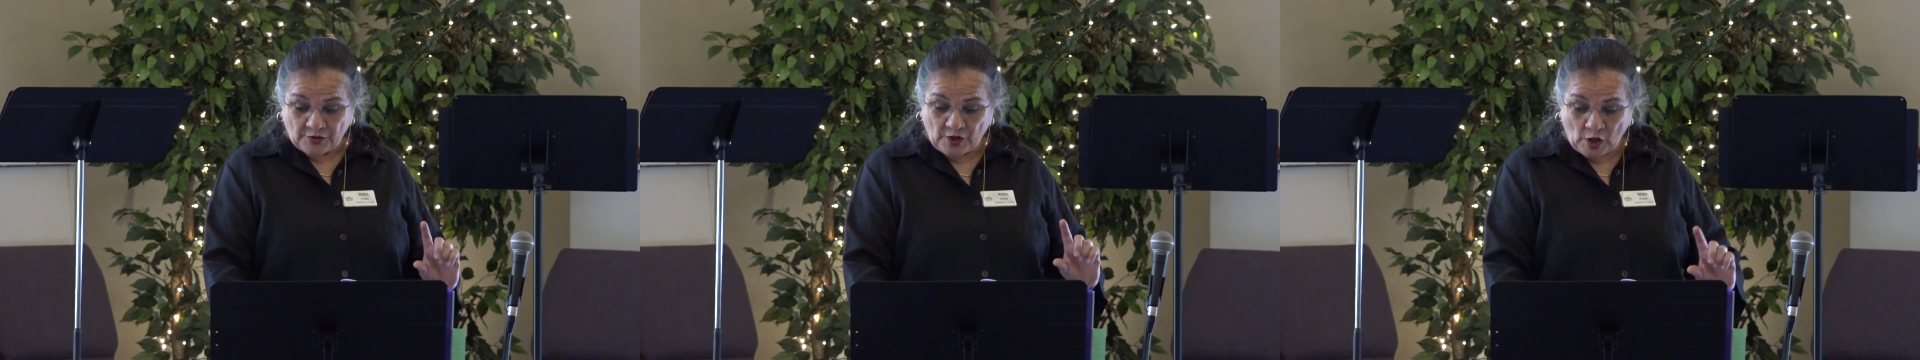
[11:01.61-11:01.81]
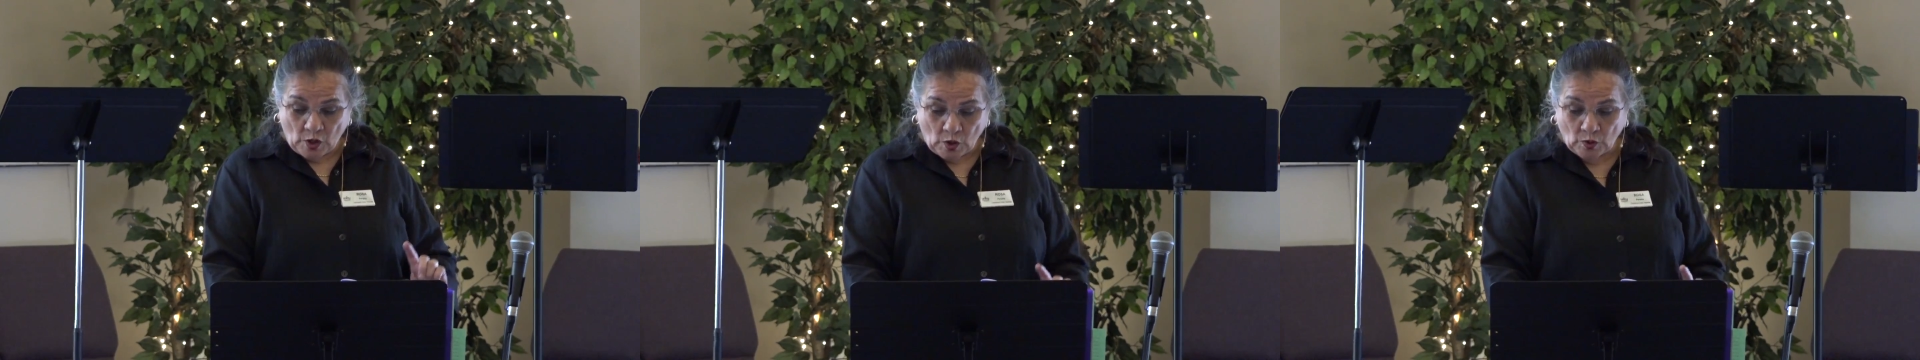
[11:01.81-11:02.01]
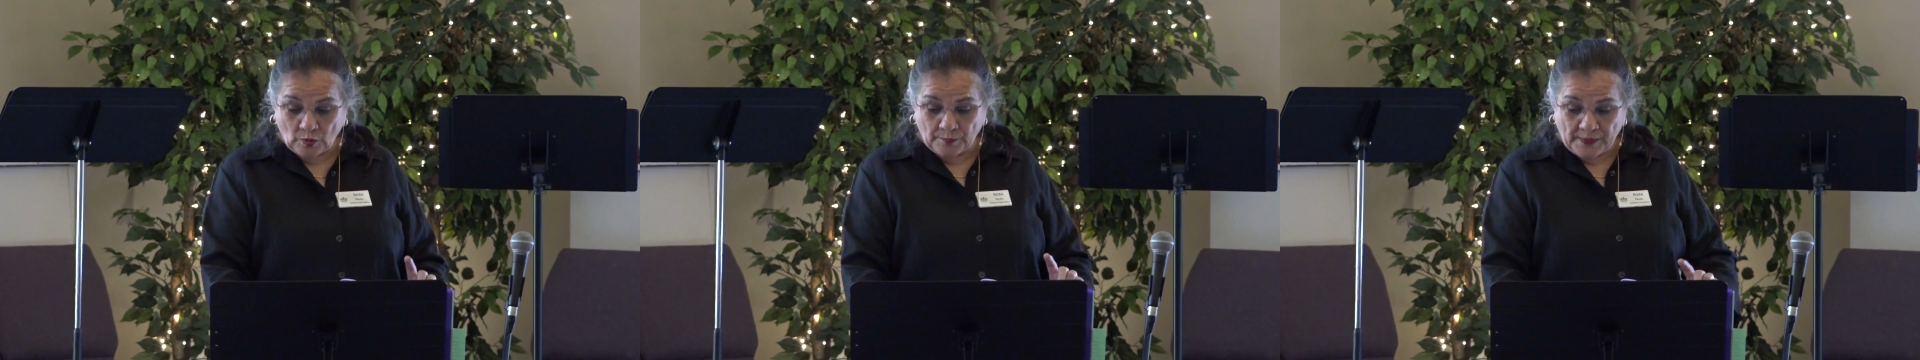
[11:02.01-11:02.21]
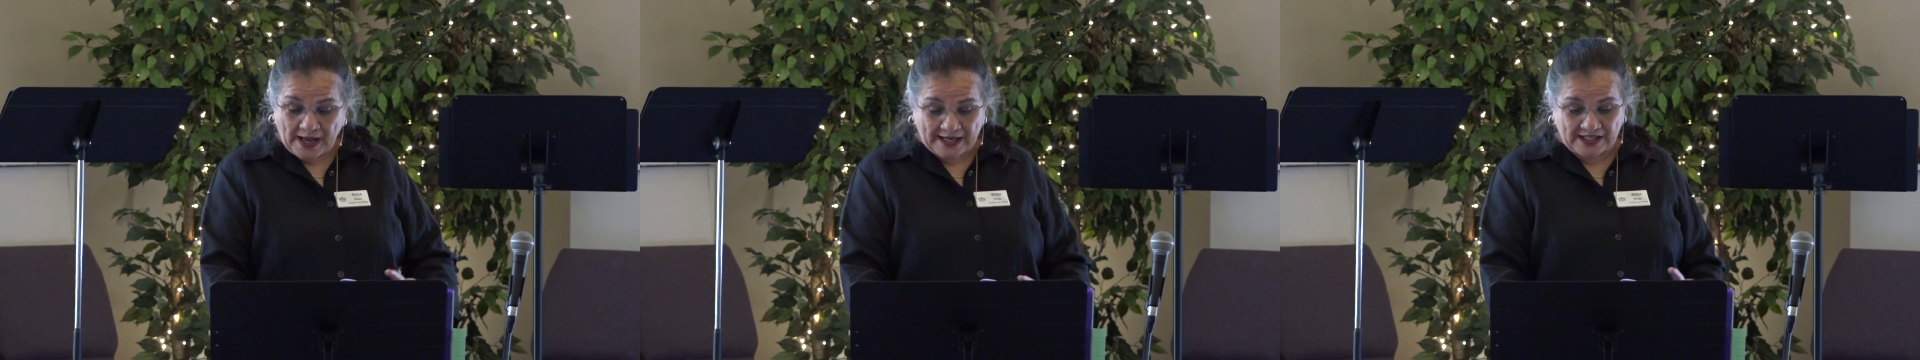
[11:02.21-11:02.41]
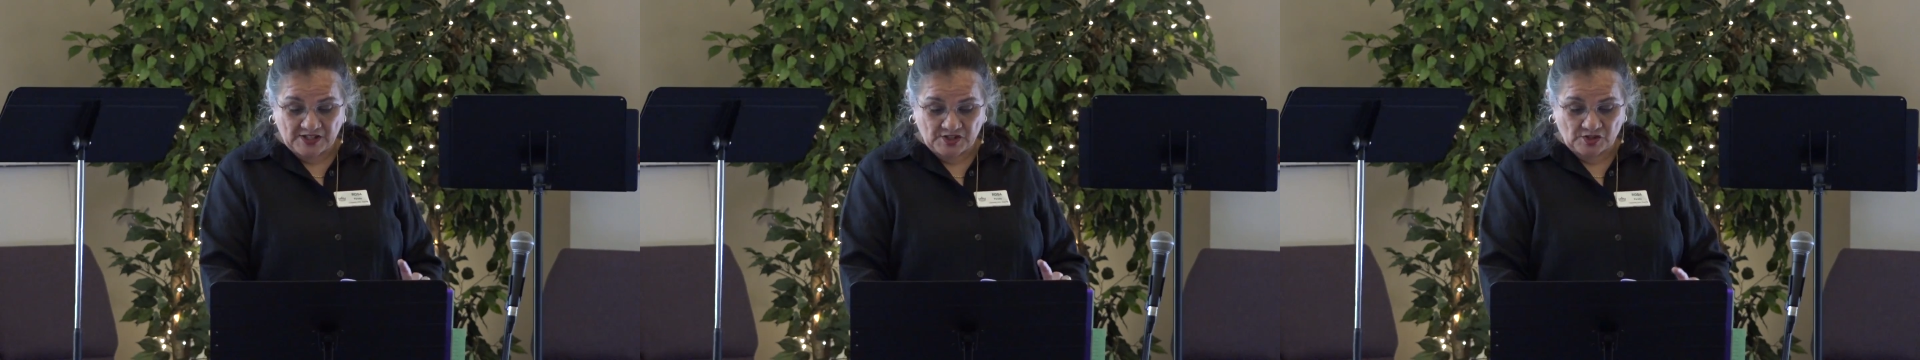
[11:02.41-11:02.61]
the whole
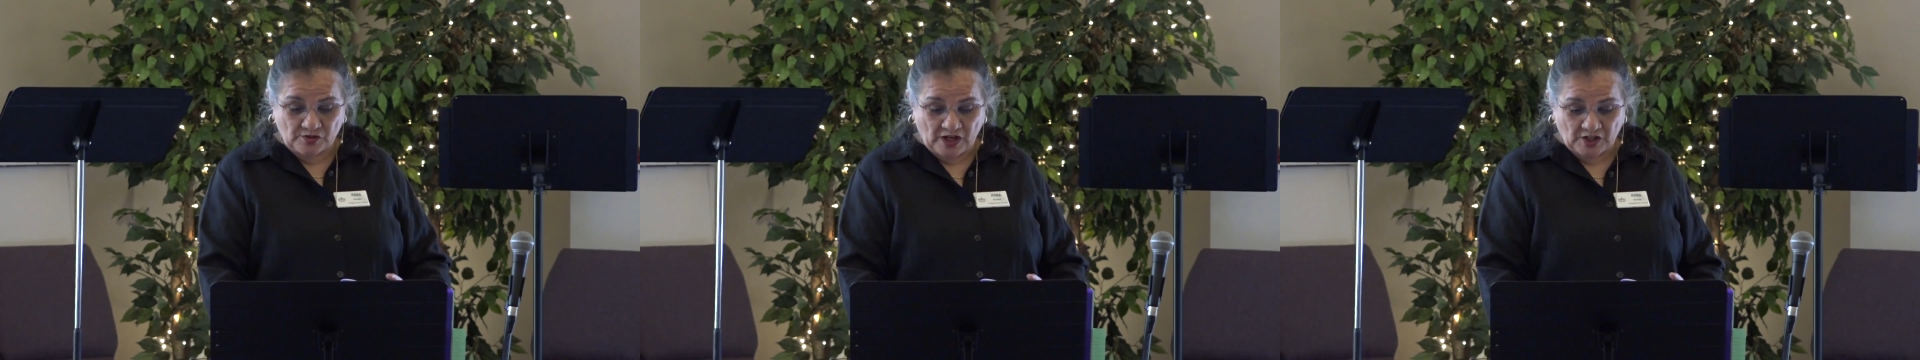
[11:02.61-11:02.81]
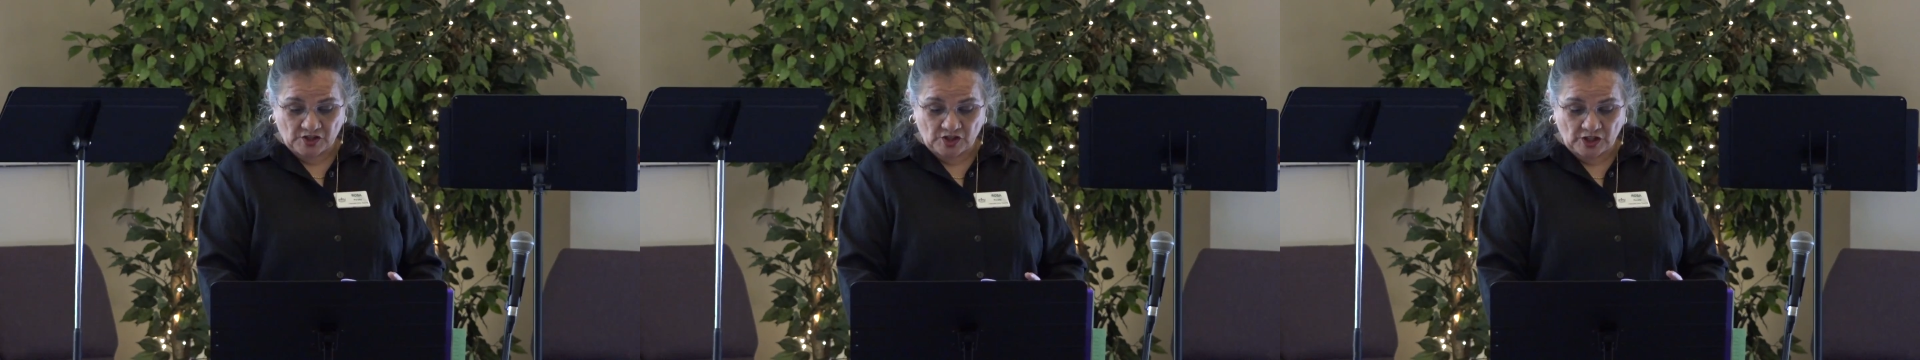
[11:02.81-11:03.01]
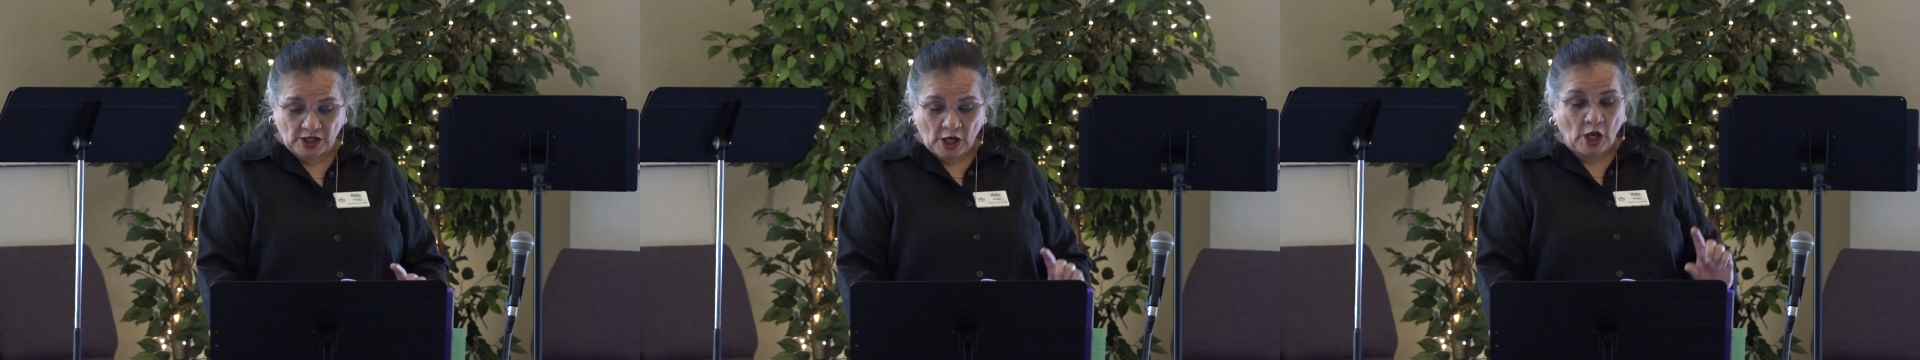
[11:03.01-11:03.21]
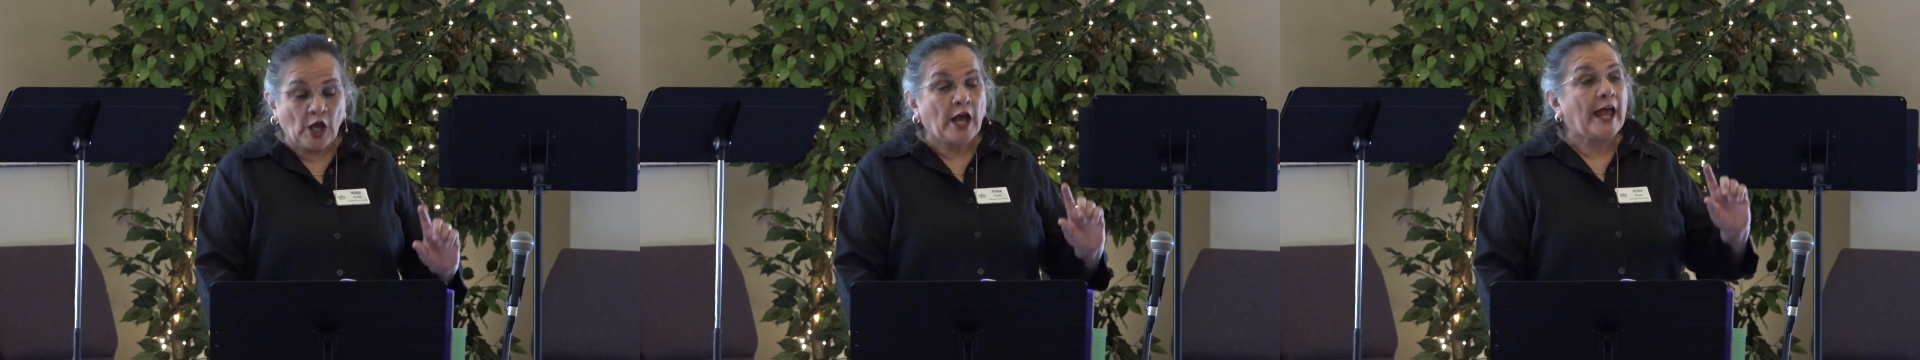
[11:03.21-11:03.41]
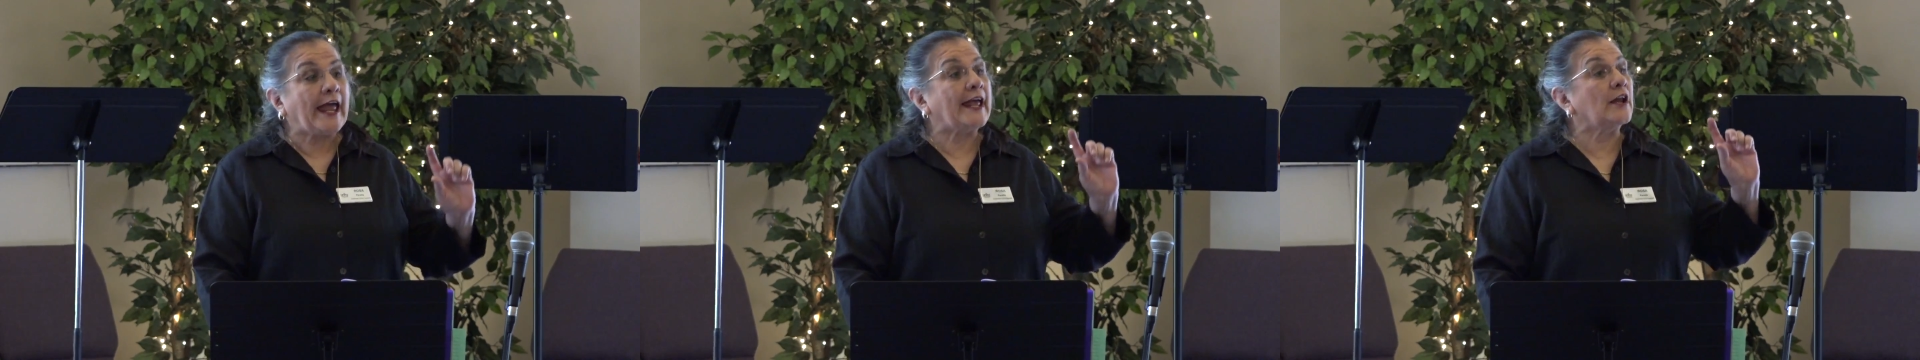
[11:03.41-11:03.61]
body structure
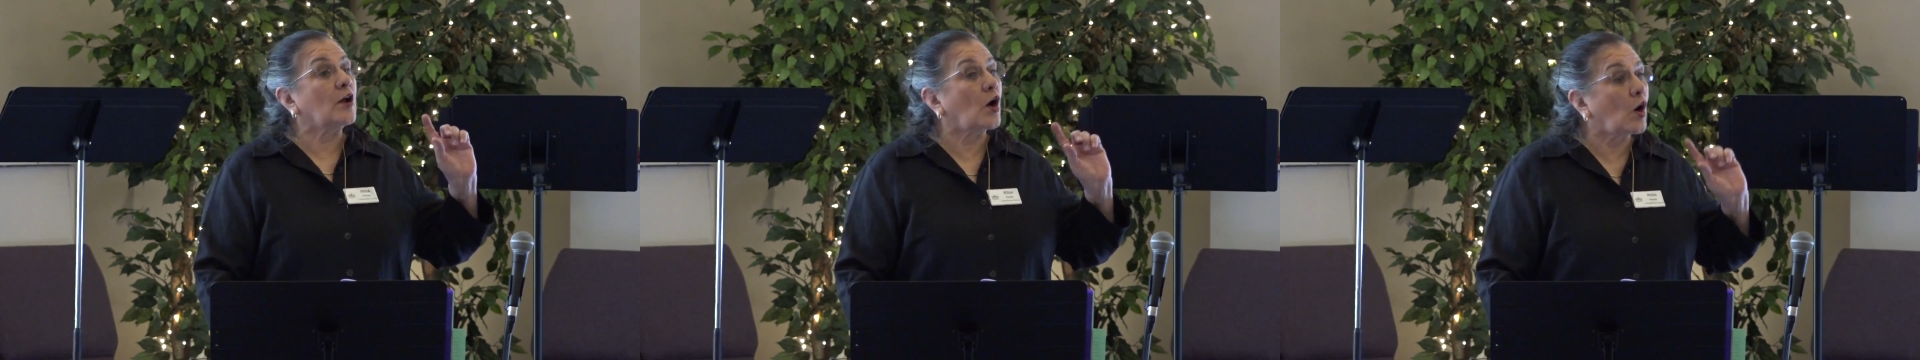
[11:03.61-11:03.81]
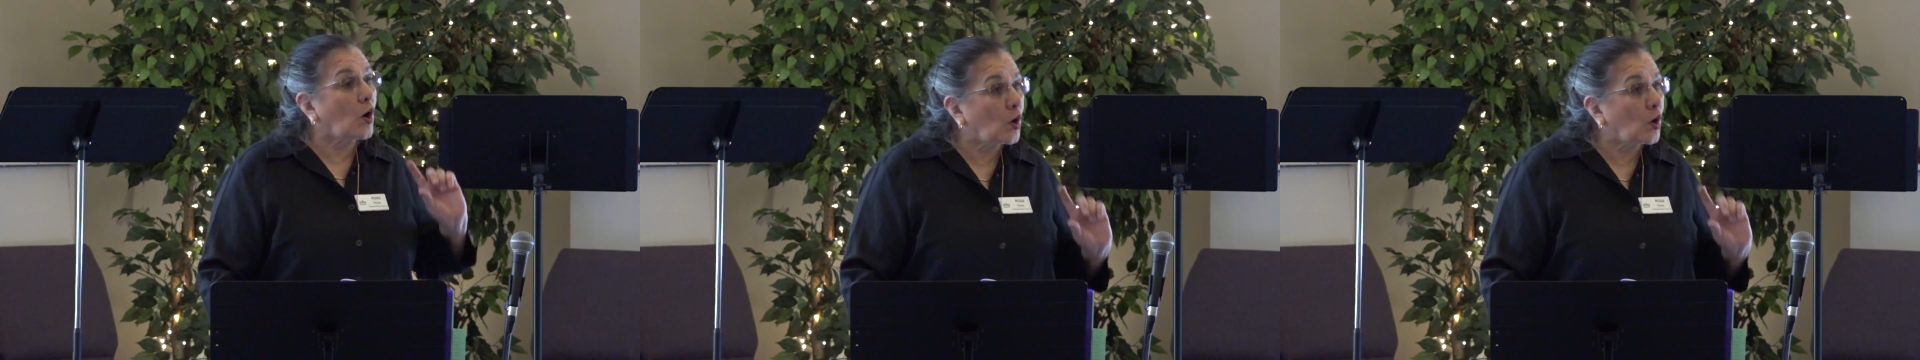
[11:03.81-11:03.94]
and